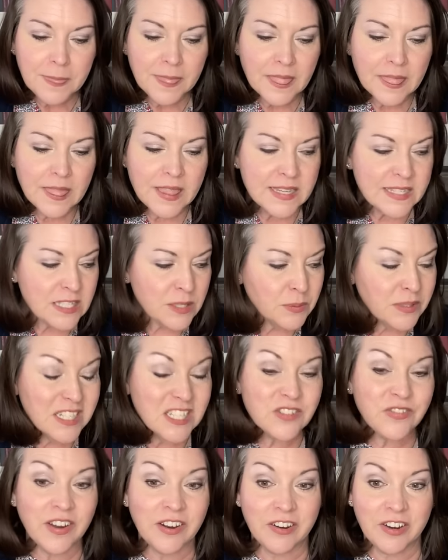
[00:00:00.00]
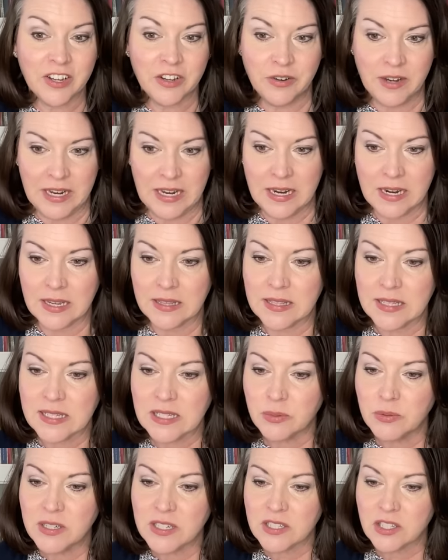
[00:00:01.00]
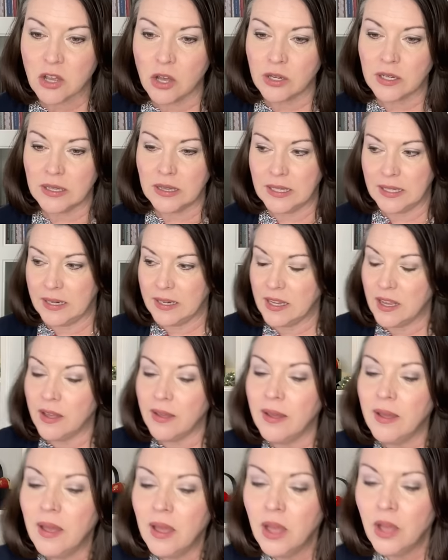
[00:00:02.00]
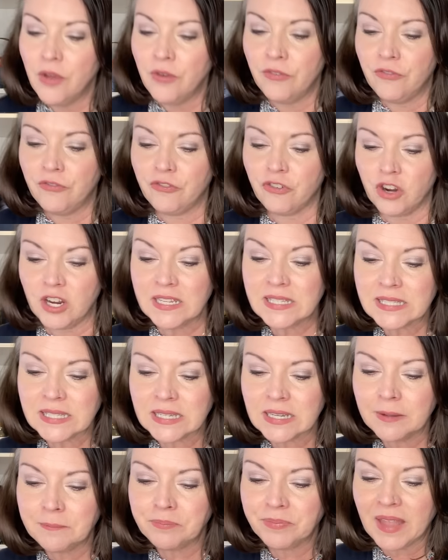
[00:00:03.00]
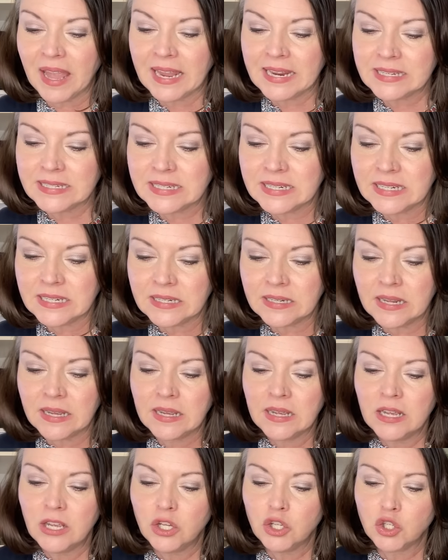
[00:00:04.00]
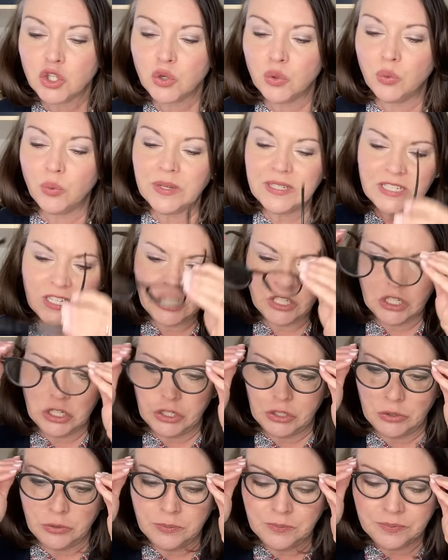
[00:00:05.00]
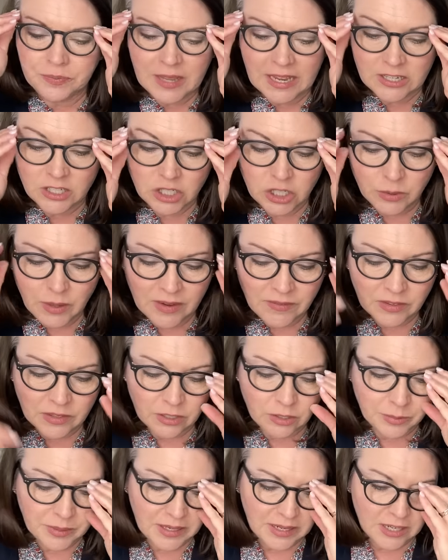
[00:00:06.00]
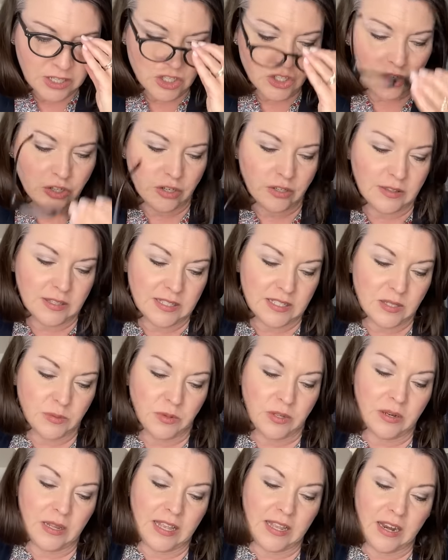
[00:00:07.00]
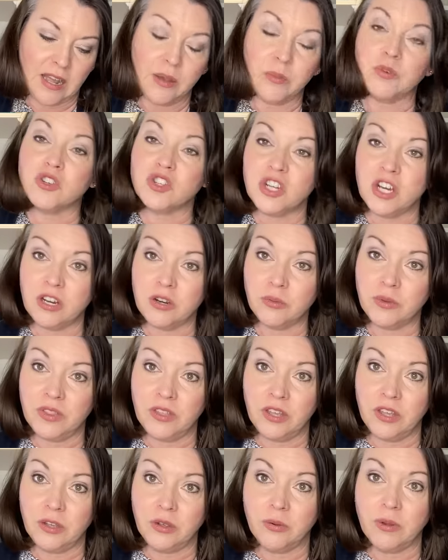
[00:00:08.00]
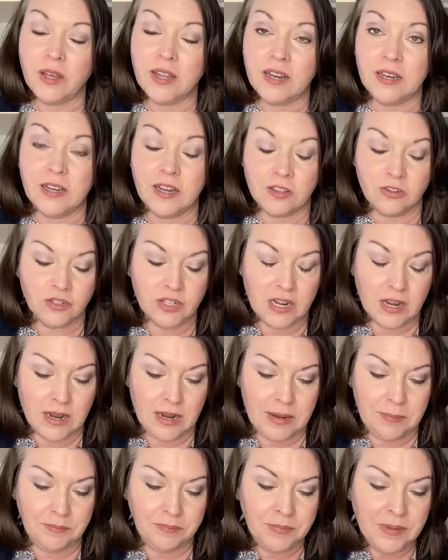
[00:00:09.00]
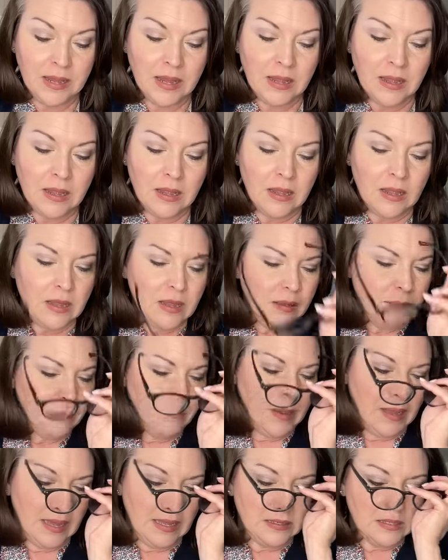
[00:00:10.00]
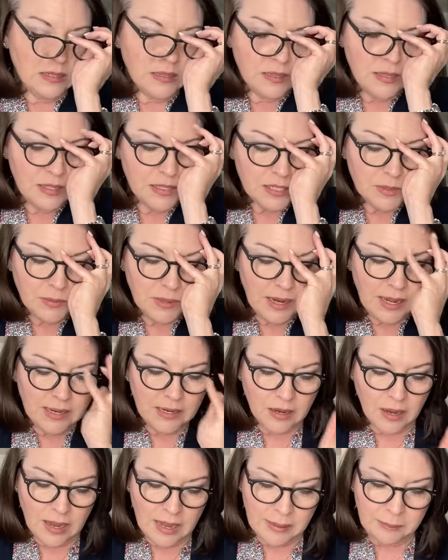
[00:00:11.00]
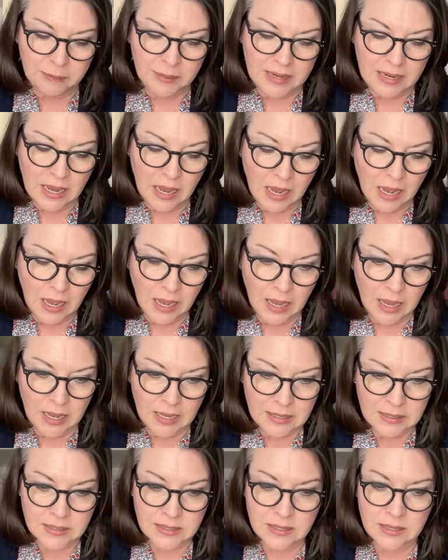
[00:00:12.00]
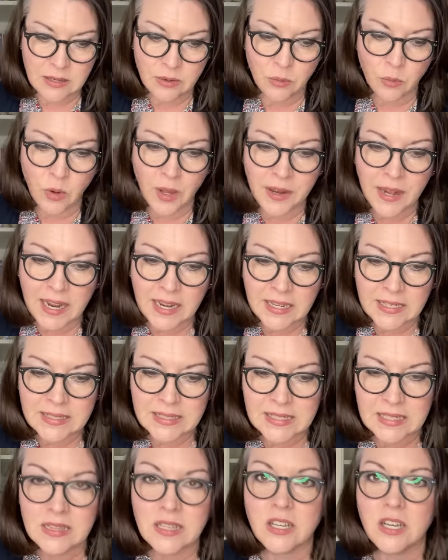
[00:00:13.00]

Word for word: this one is very unique. This one is called Lydia Frisk, eighteen twenty-two. I do have a little bit of history on this one, and I will share it with you at another time. But this one I got because, one, I could see the